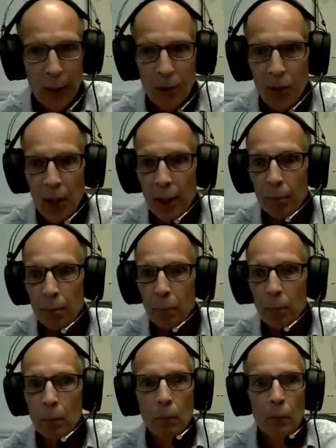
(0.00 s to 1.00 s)
ask
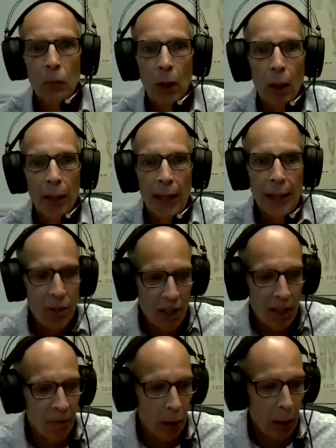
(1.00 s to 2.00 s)
them. All right,
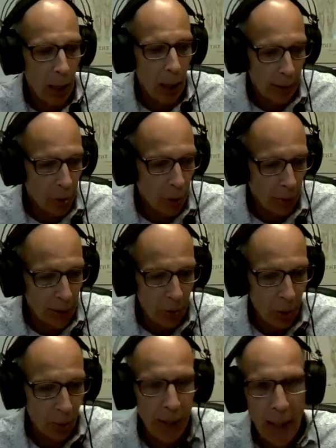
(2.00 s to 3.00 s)
it's 7 o'clock. So
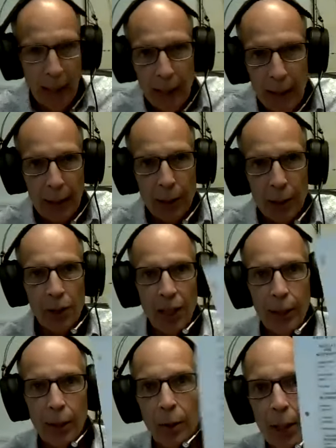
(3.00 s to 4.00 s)
let's go ahead
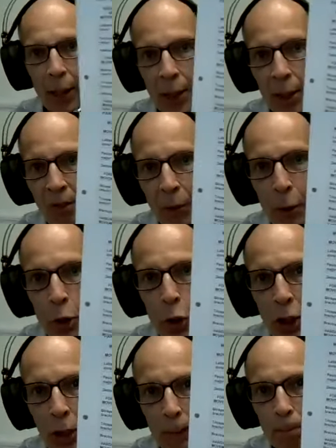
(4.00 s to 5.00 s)
and take a look at this
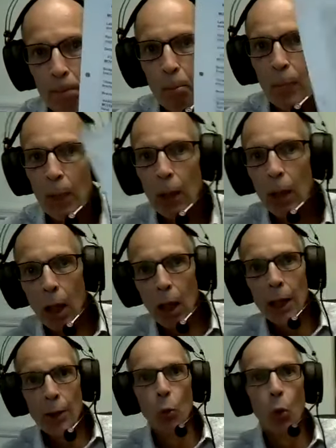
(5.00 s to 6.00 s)
first sheet.
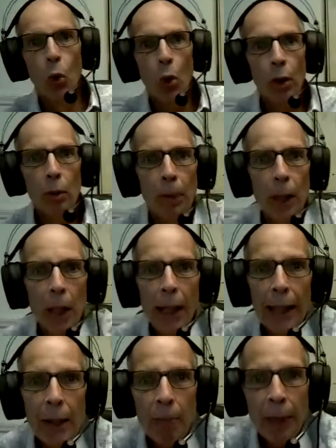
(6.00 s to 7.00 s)
On the wall
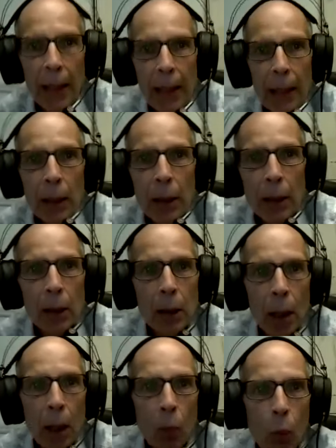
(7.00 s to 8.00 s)
behind me,
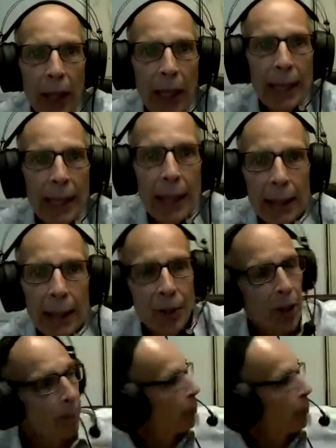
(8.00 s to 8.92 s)
what I did is I